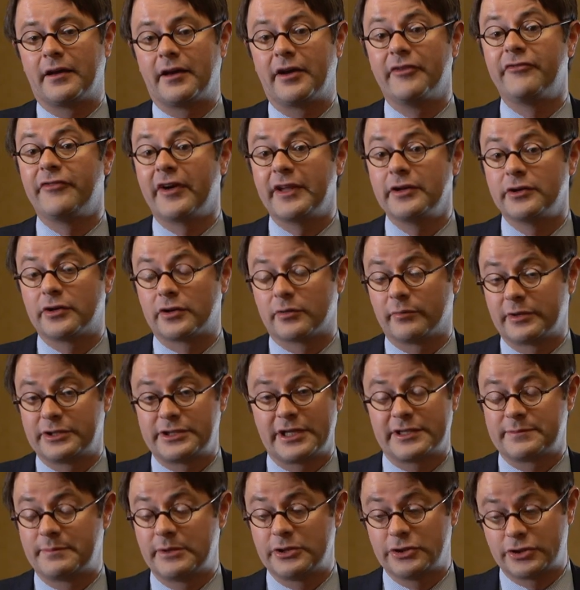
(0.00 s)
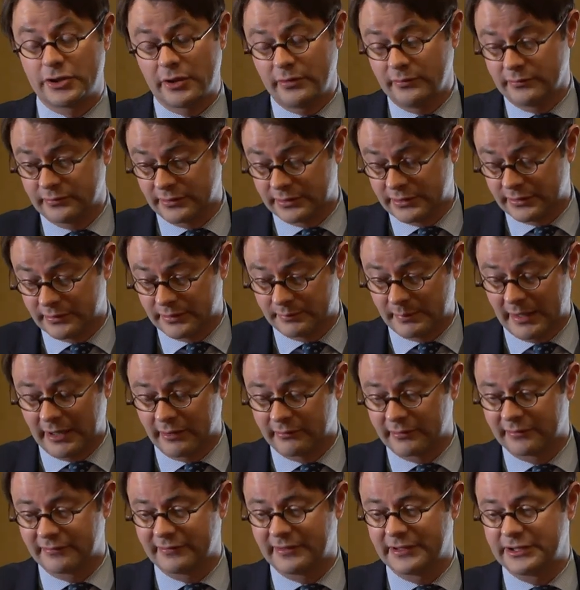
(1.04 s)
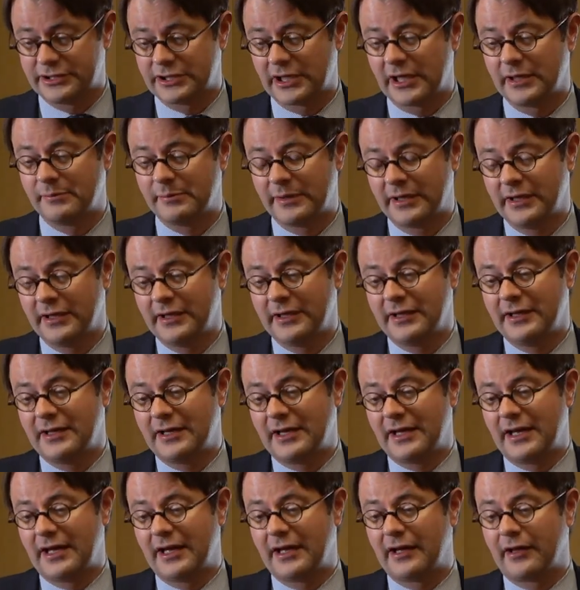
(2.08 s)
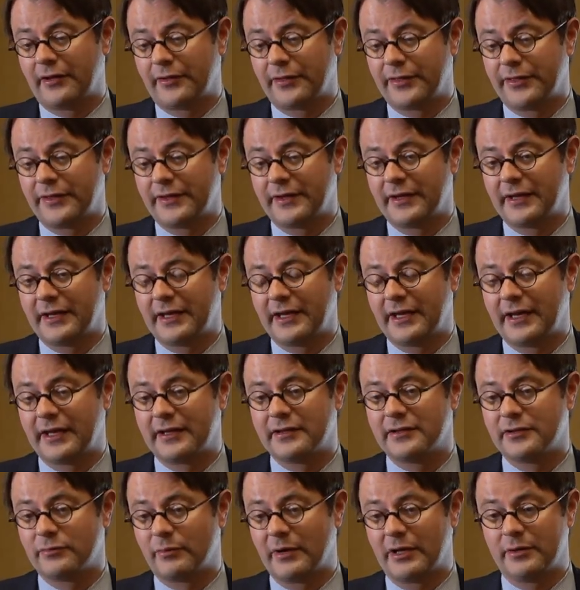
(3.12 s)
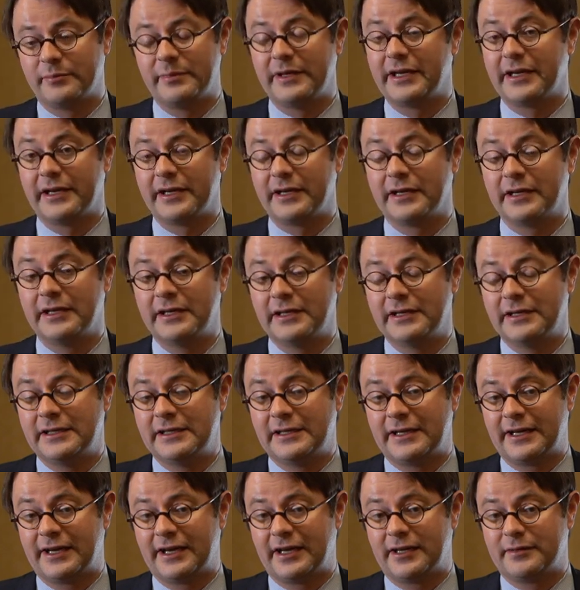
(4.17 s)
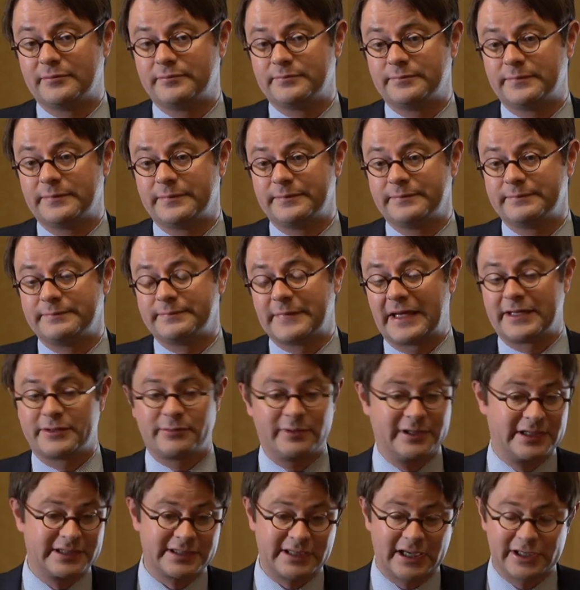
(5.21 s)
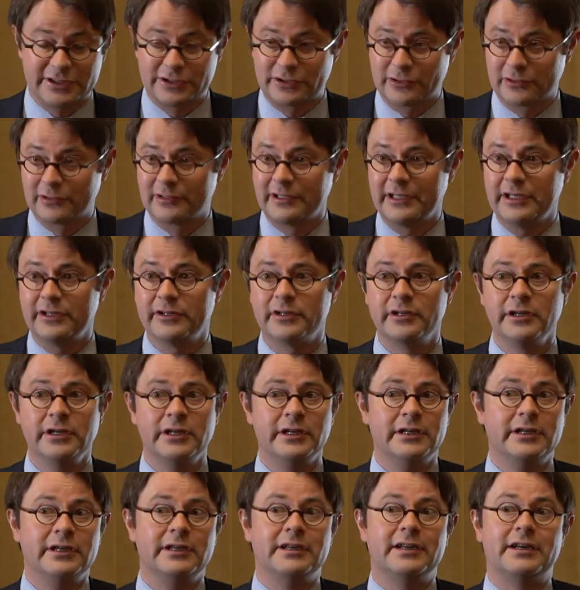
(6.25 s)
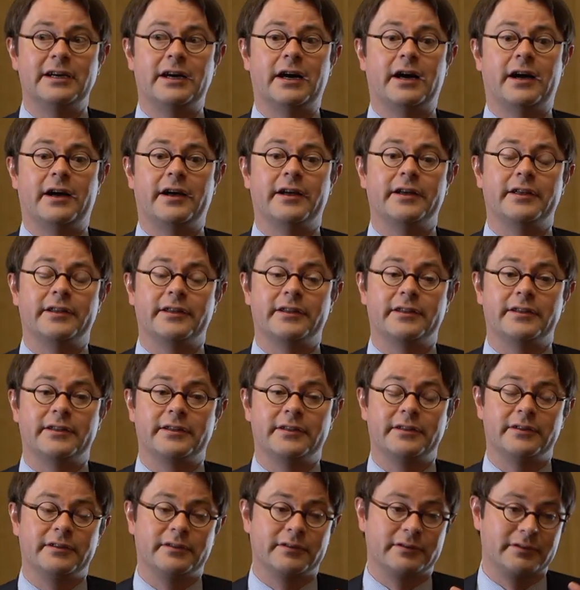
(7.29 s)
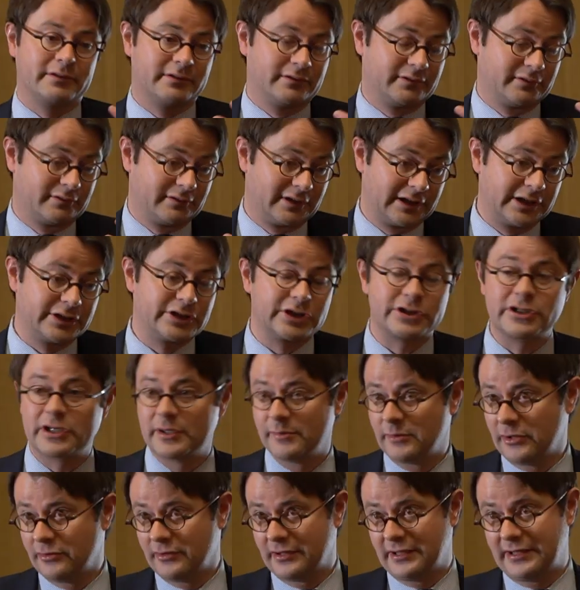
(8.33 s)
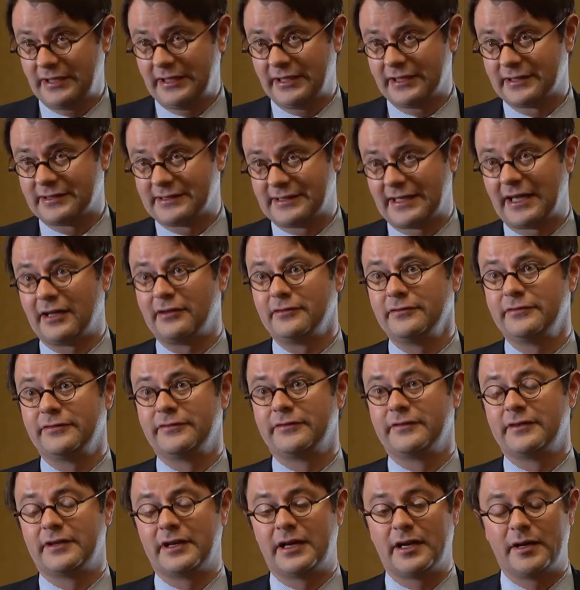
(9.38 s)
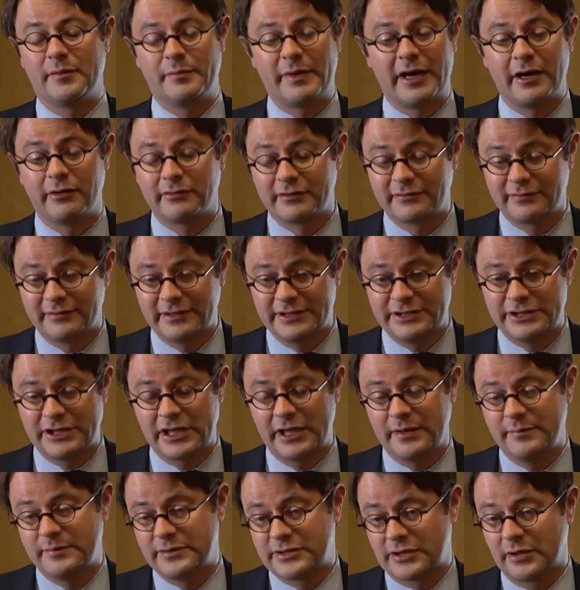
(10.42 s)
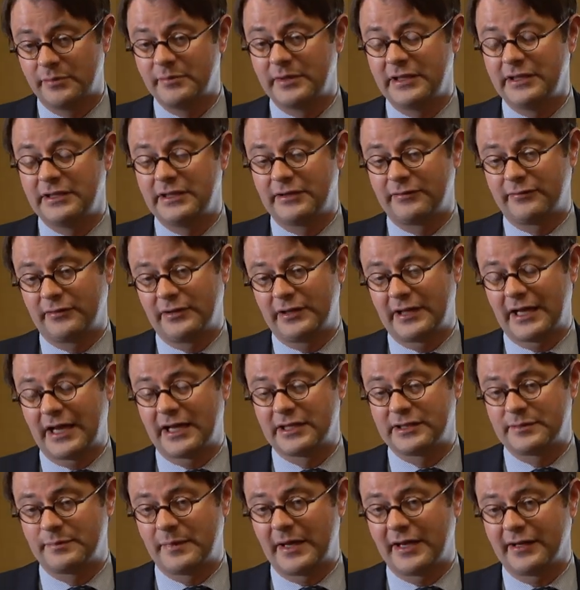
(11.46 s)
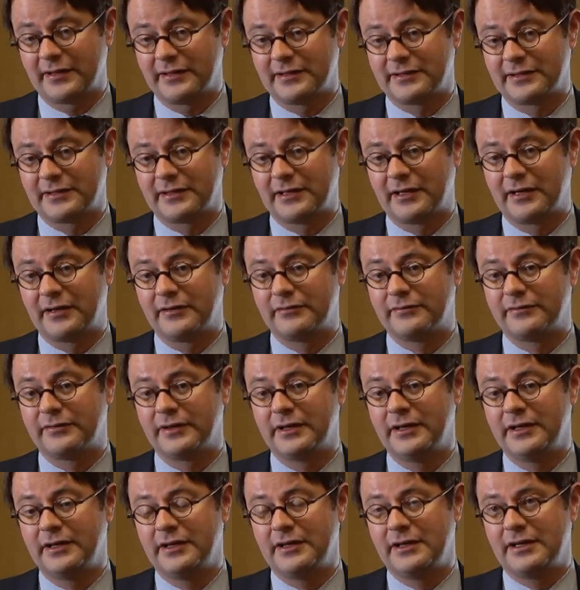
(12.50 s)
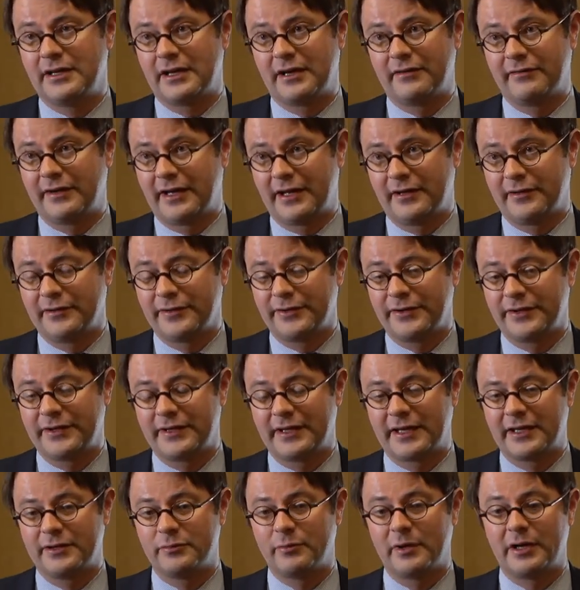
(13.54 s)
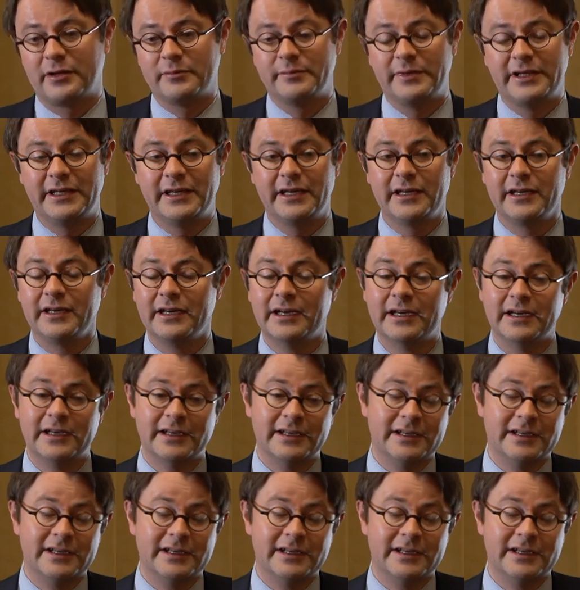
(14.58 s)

offender, which has been shown to powerfully shape health and well being. Um, as we discussed earlier, uh, religious community itself uh, powerfully shapes so many different aspects of, of health and well being.